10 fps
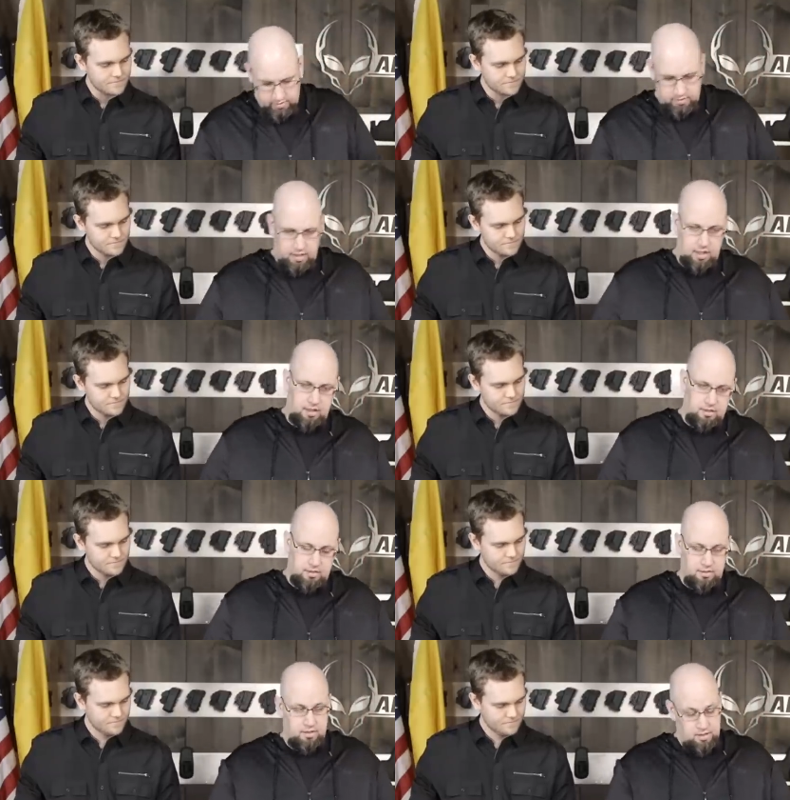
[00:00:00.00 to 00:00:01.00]
Speaker 1: you know, uh,
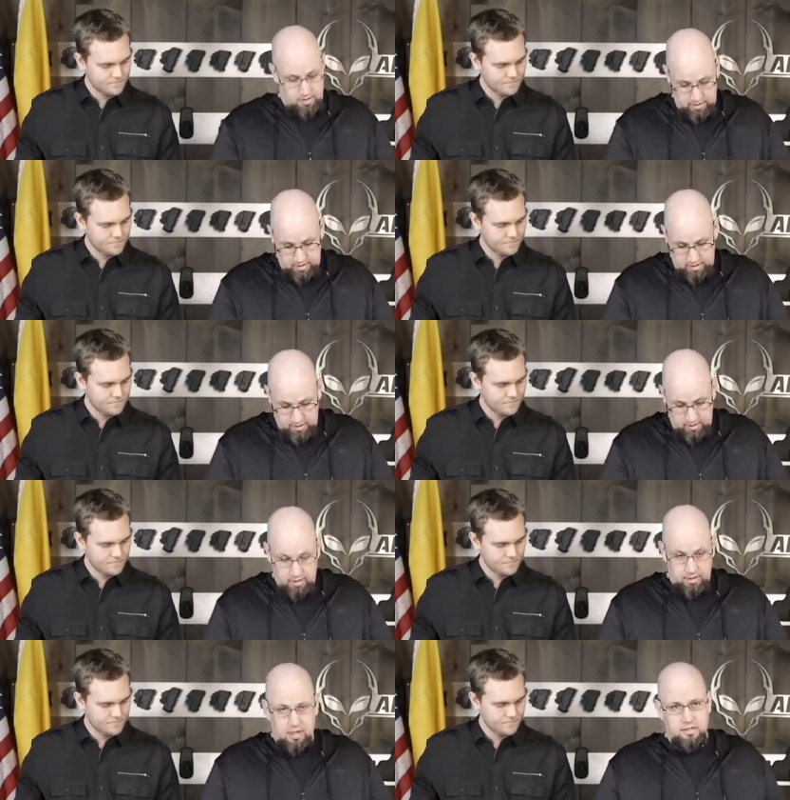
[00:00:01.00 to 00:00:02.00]

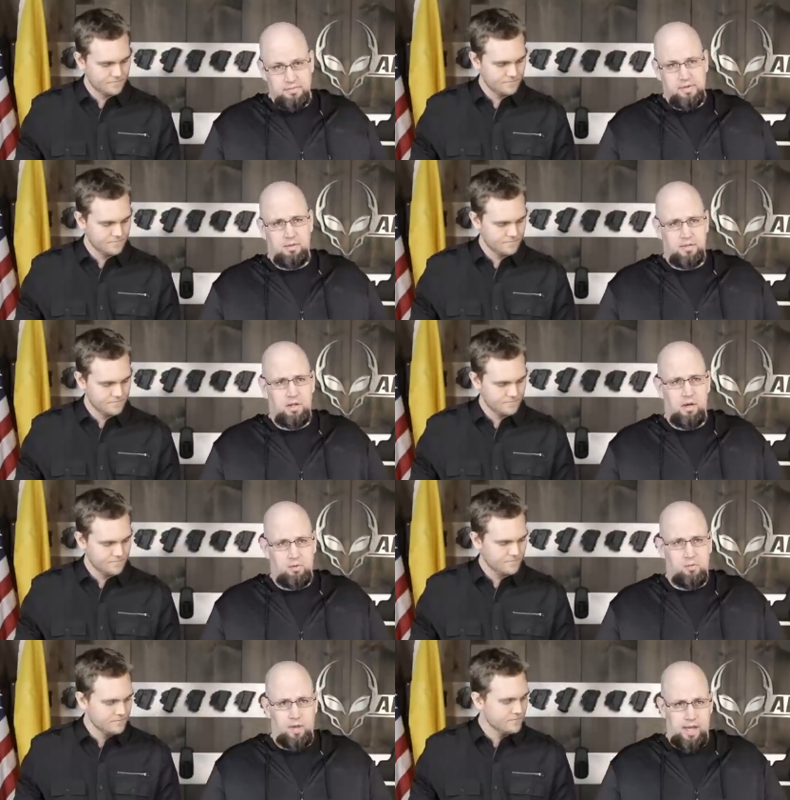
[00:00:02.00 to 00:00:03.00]
guns have come a
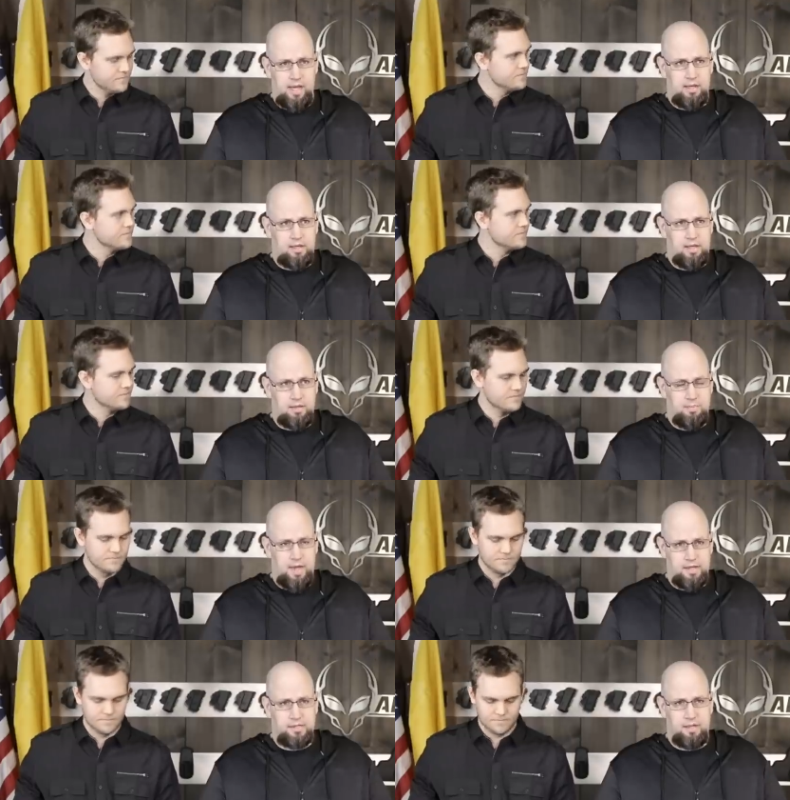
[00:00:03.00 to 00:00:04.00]
long way in
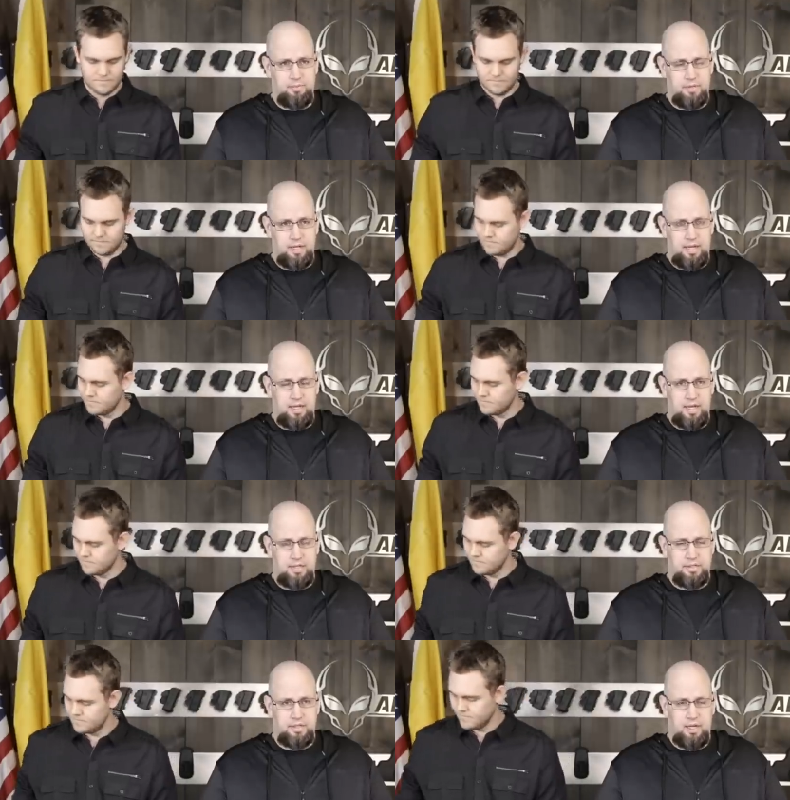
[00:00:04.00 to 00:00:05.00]
the past couple of
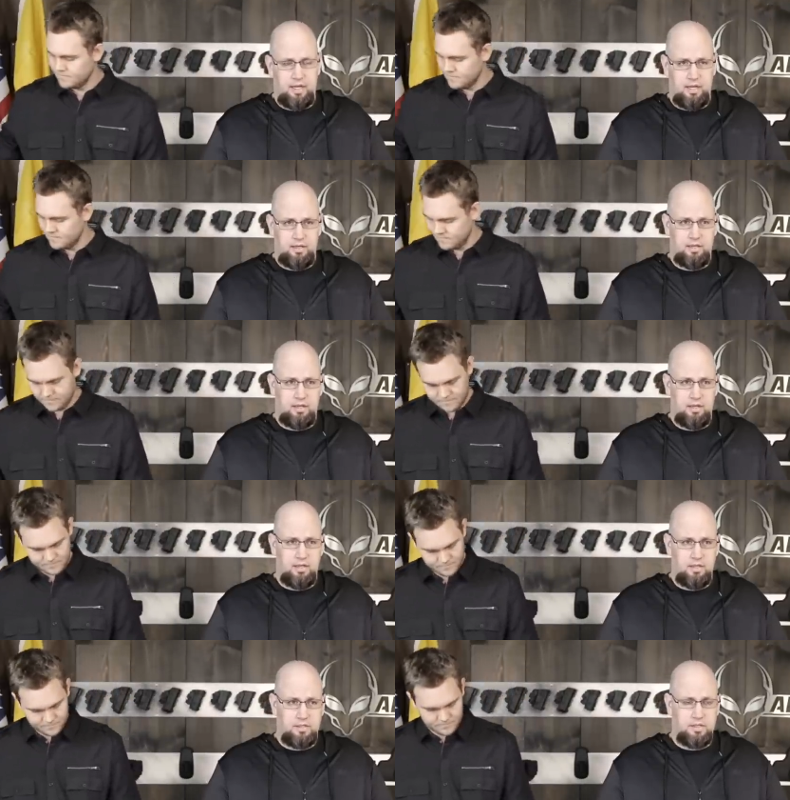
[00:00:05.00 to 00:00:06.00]
decades. Uh,
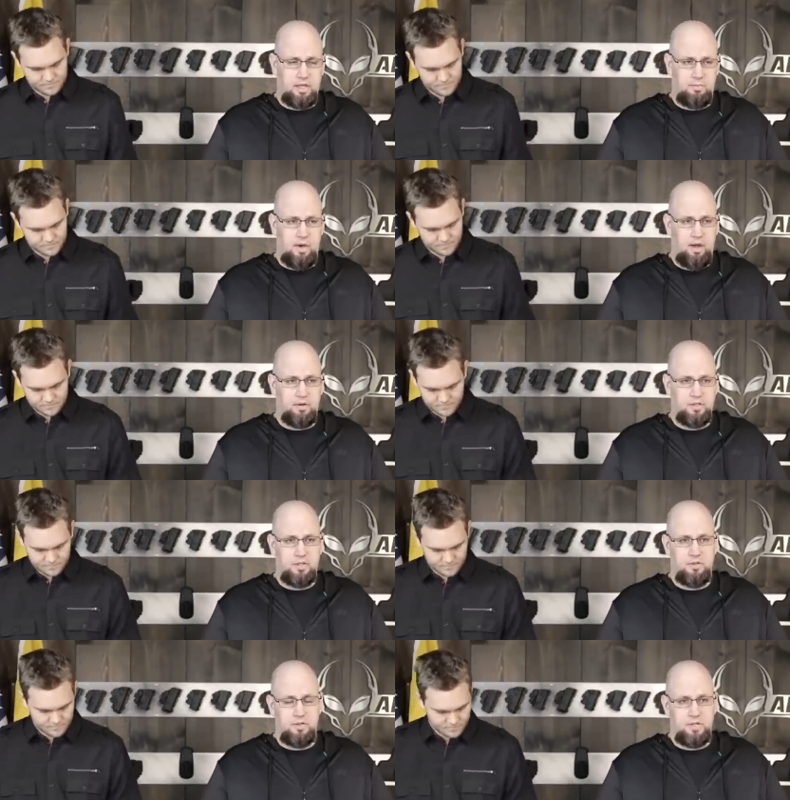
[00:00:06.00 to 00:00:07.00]
some modern
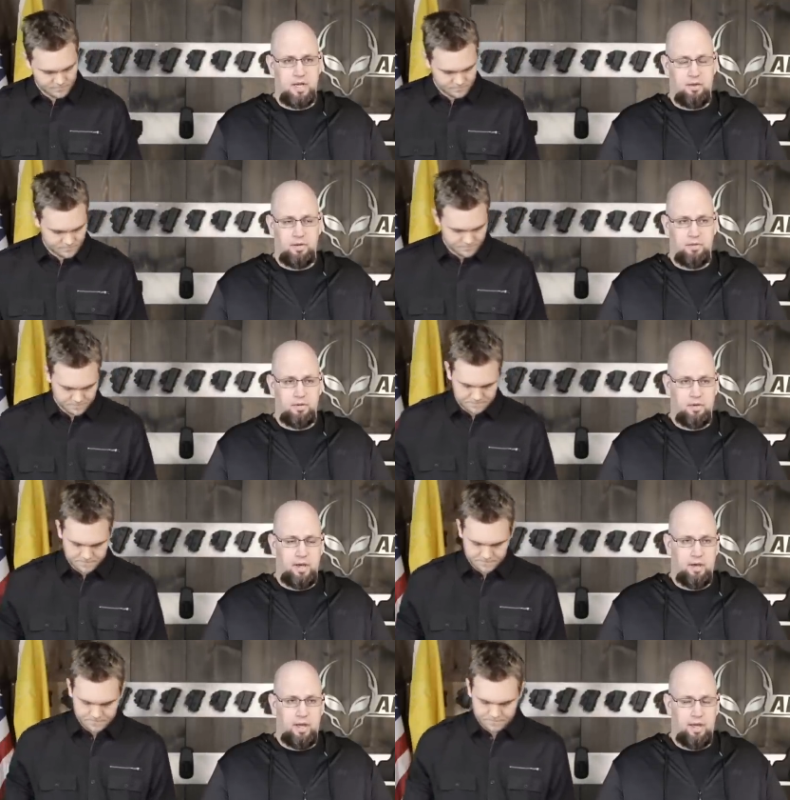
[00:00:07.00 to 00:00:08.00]
shooters now don't
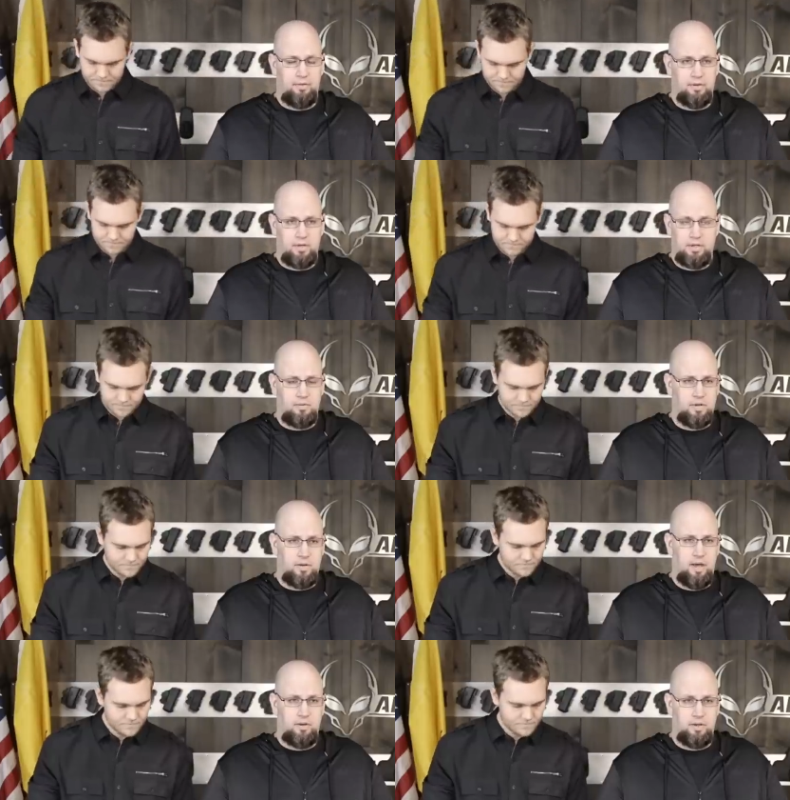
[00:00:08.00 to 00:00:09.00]
know how have,
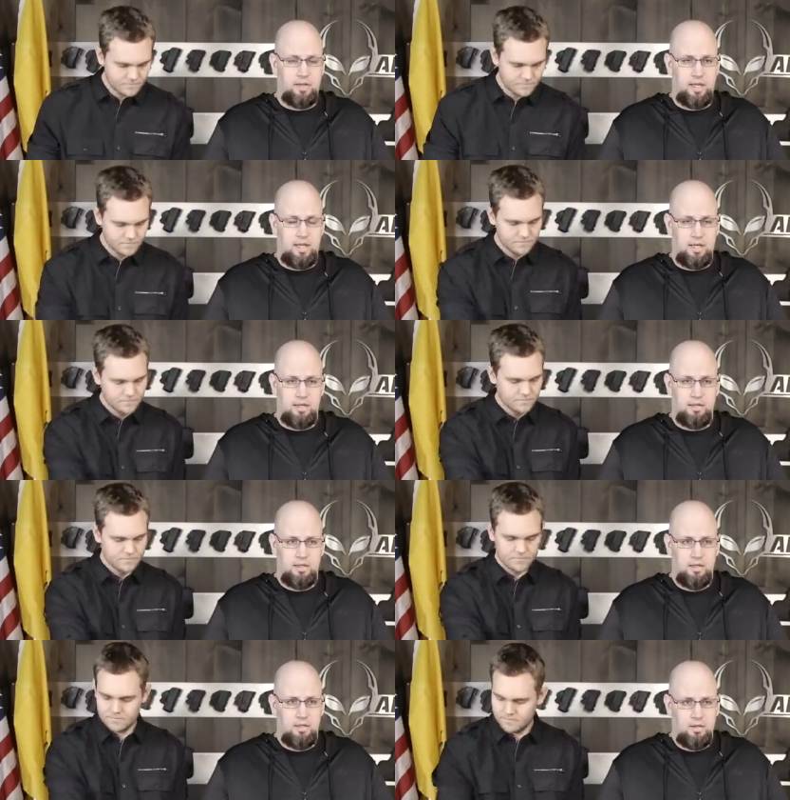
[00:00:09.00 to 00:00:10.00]
don't know how good they
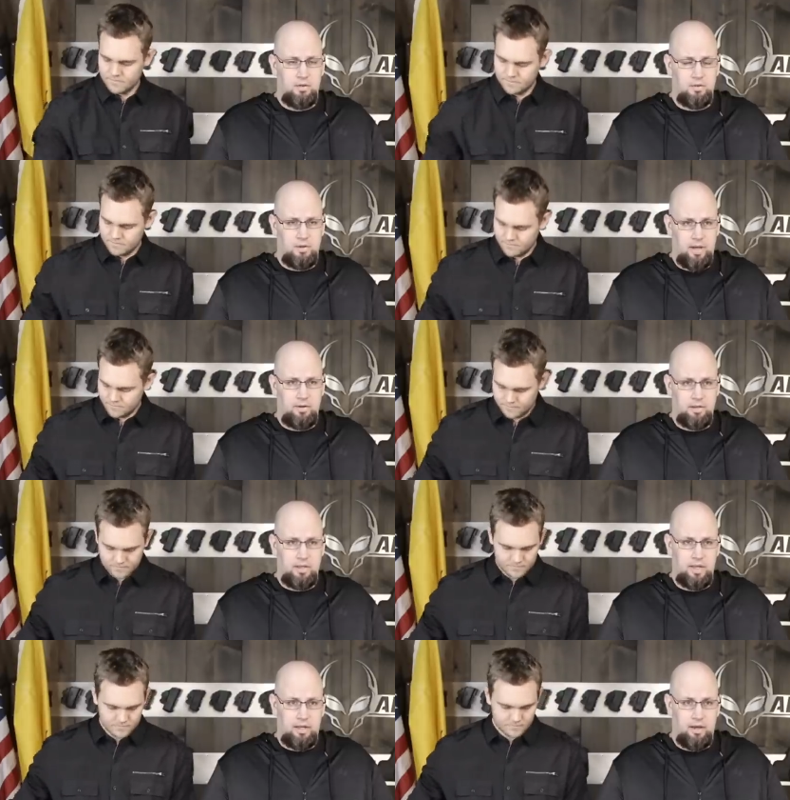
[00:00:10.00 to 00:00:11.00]
uh, don't know how
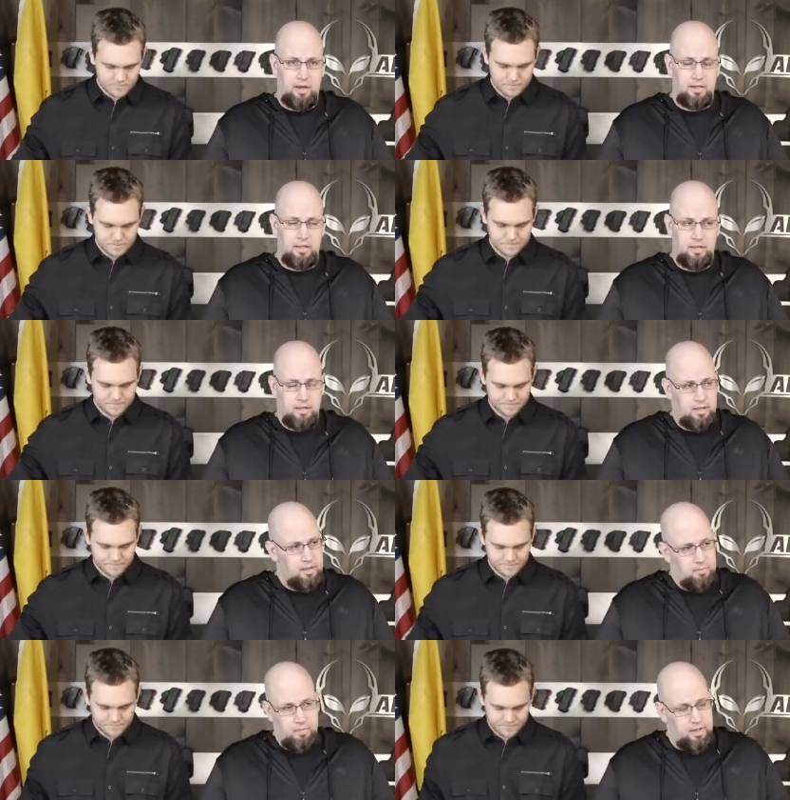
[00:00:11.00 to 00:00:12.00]
good they got
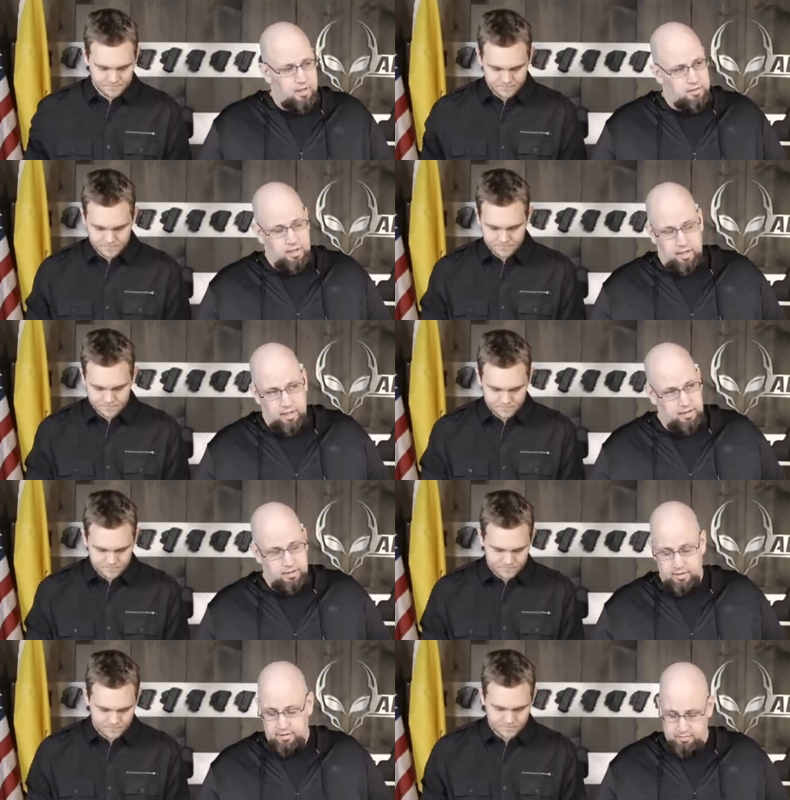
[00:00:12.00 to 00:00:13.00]
it, but uh,
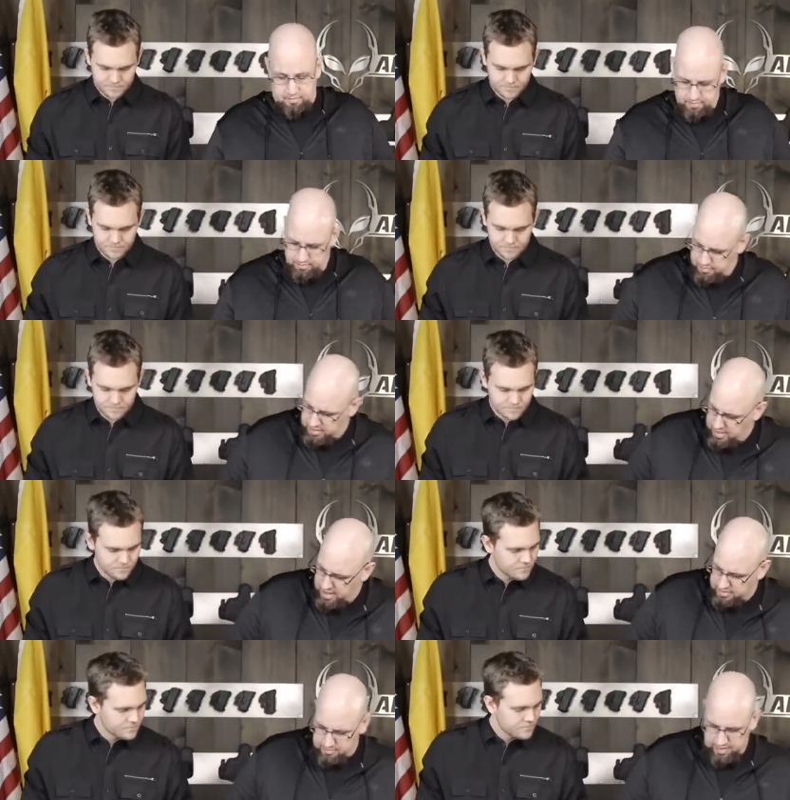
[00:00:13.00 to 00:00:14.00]
be
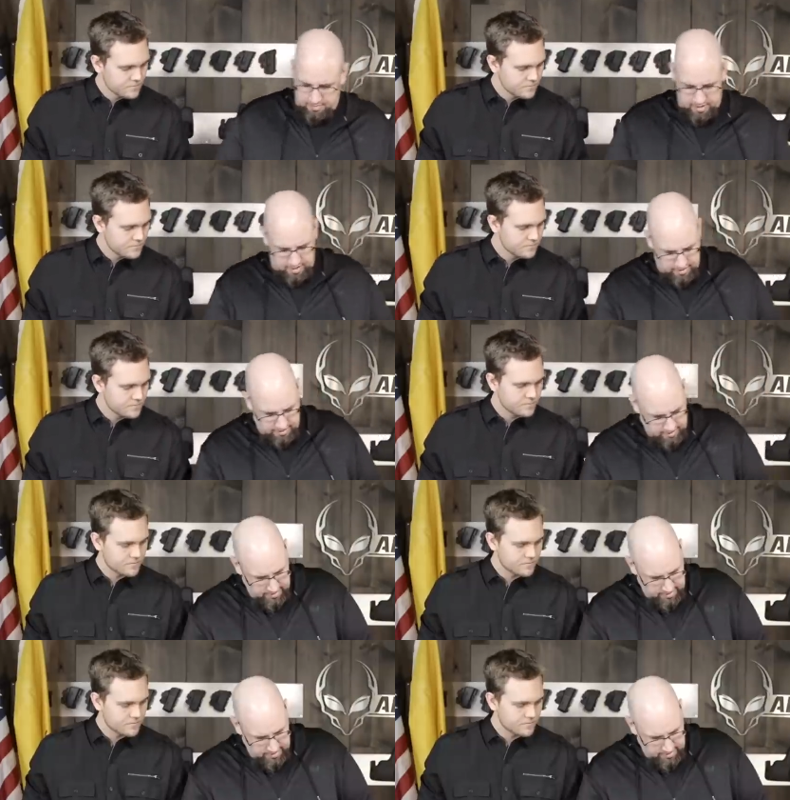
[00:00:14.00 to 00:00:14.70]
that as may be.